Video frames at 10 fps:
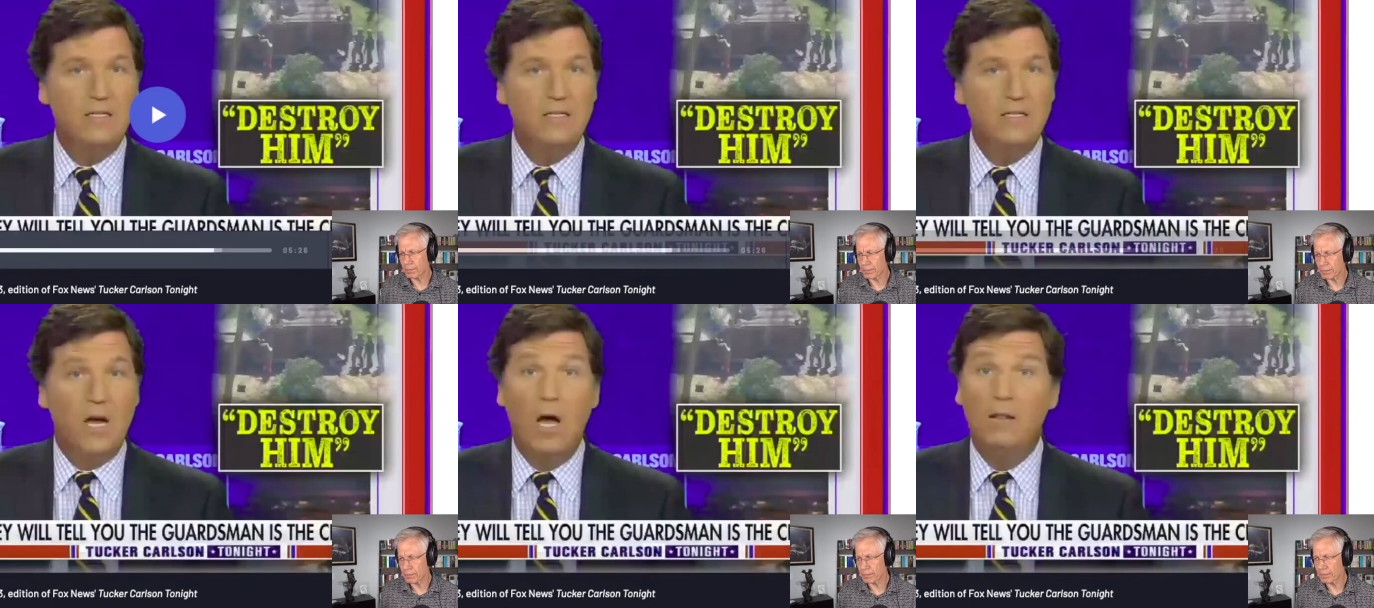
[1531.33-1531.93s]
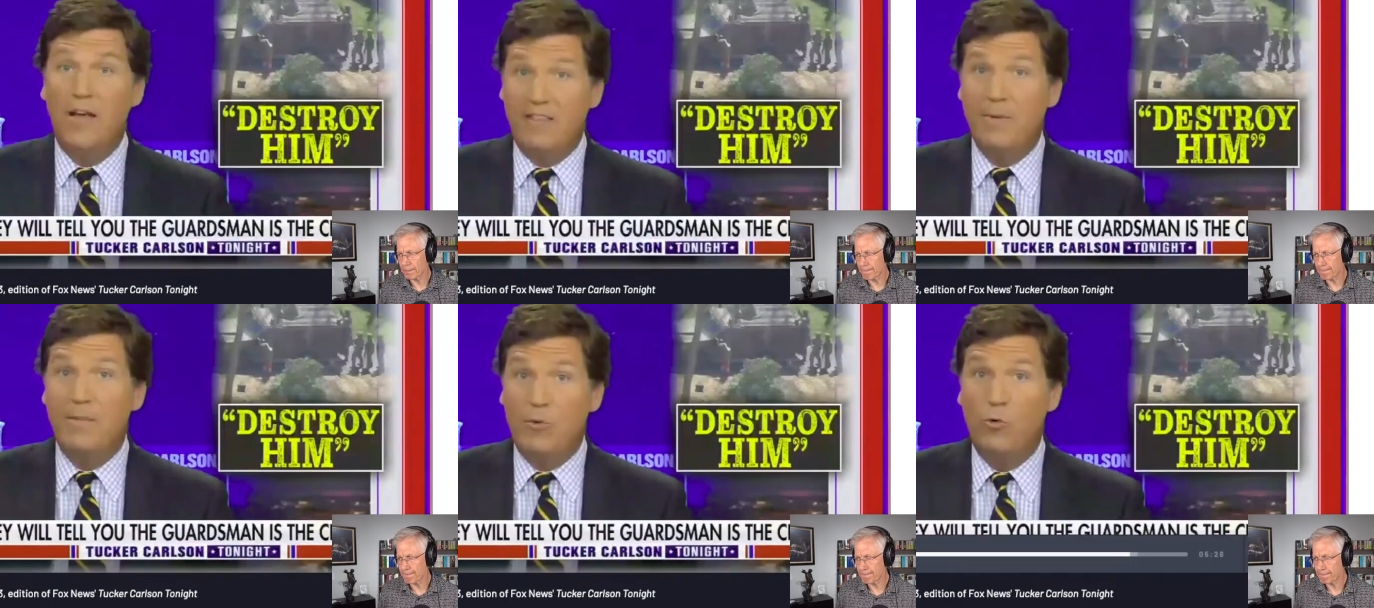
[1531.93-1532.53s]
Speaker 1: He is, unlike
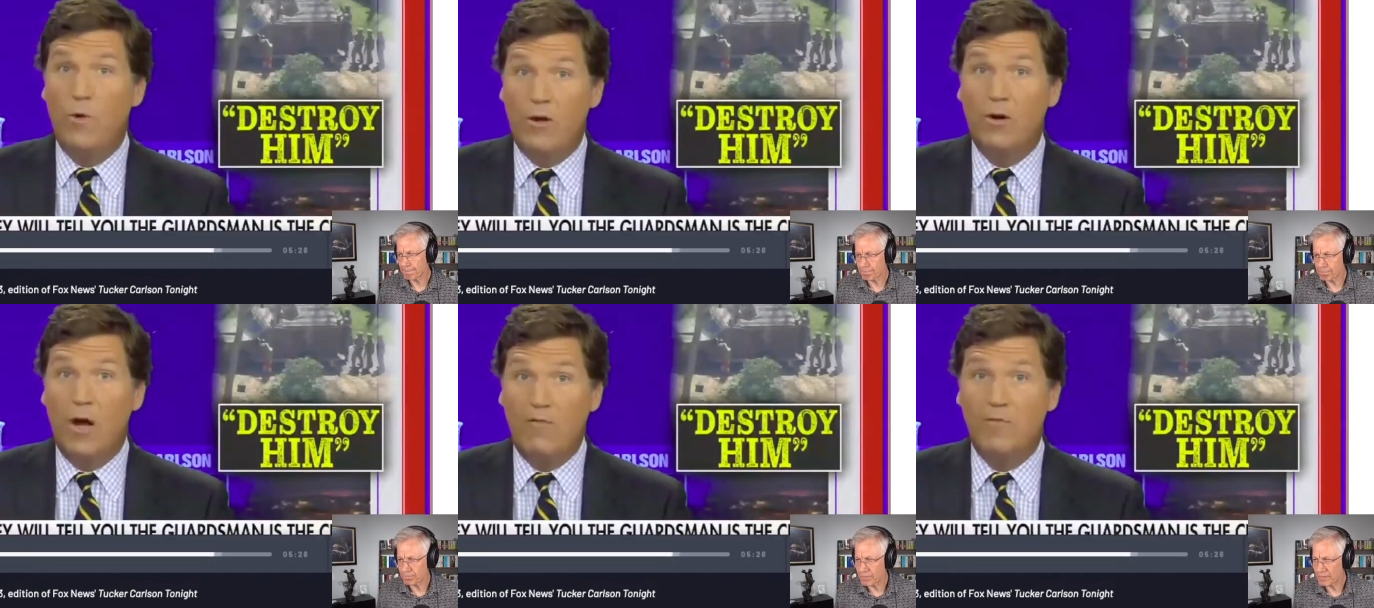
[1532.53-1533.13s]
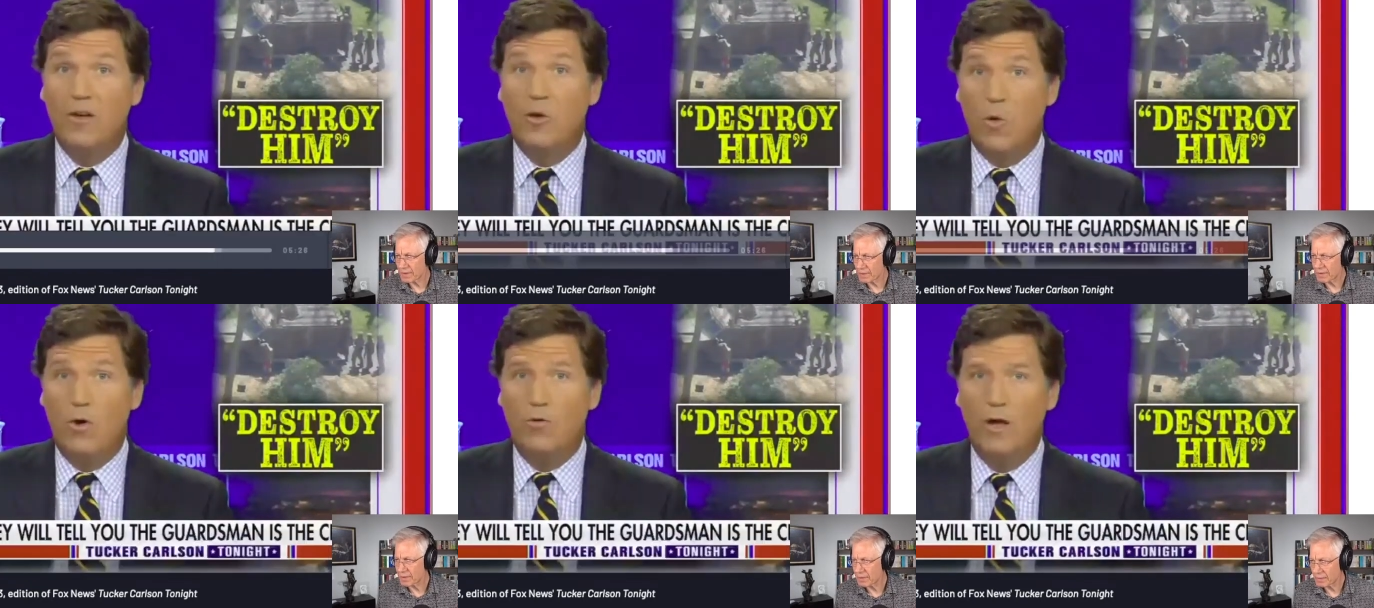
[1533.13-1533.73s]
the people who run our government,
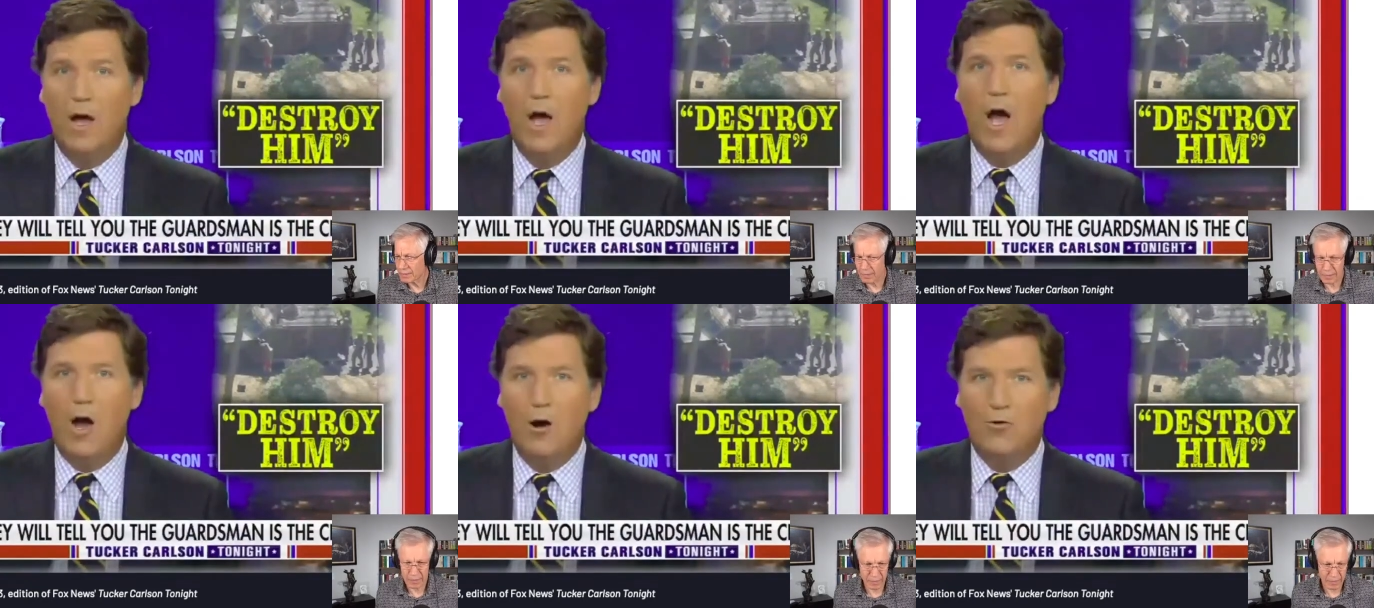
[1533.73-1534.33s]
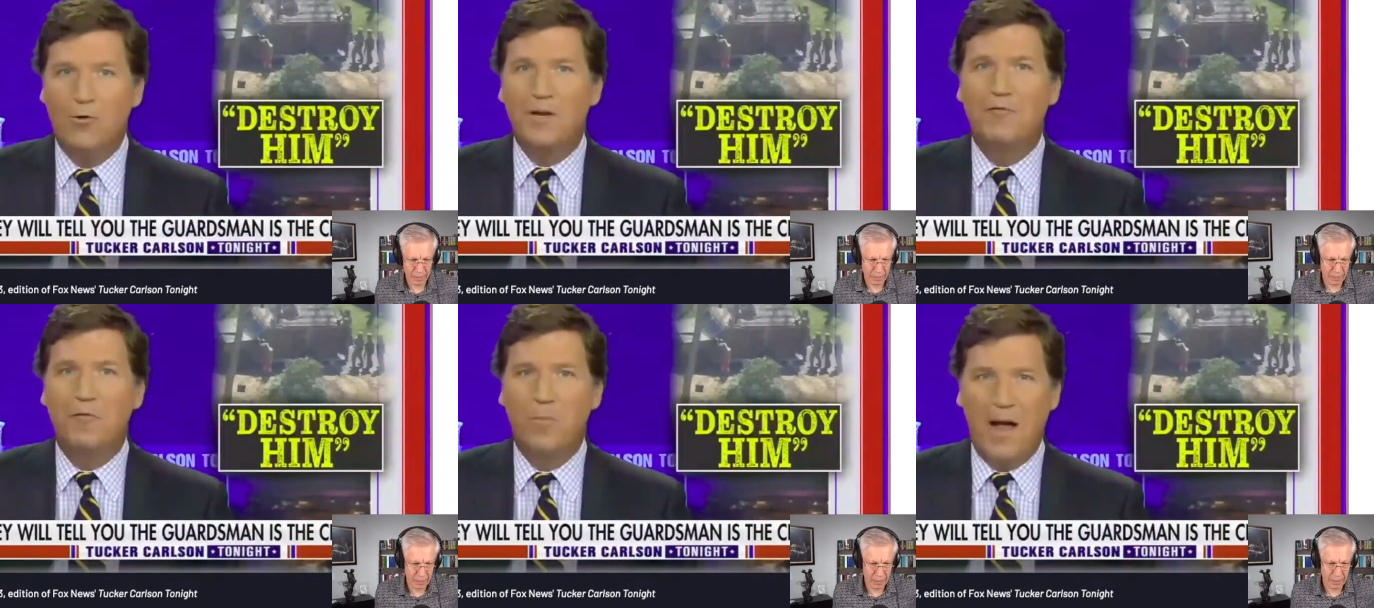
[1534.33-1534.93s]
quote, hungry
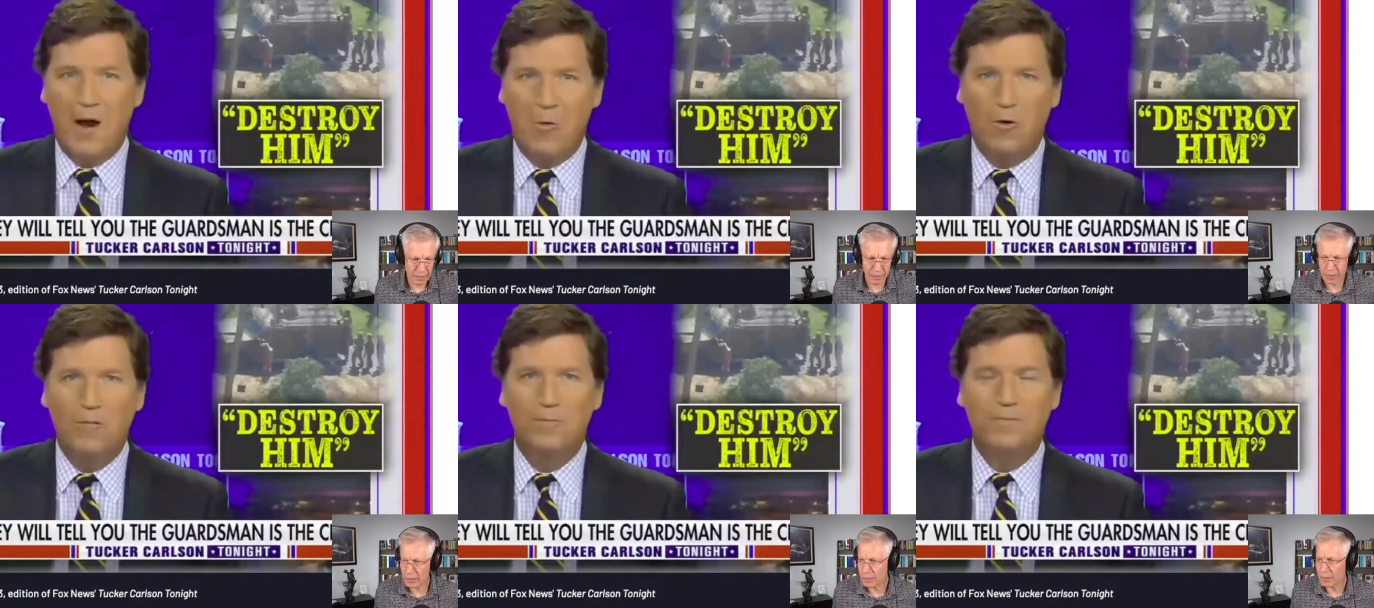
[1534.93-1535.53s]
for power.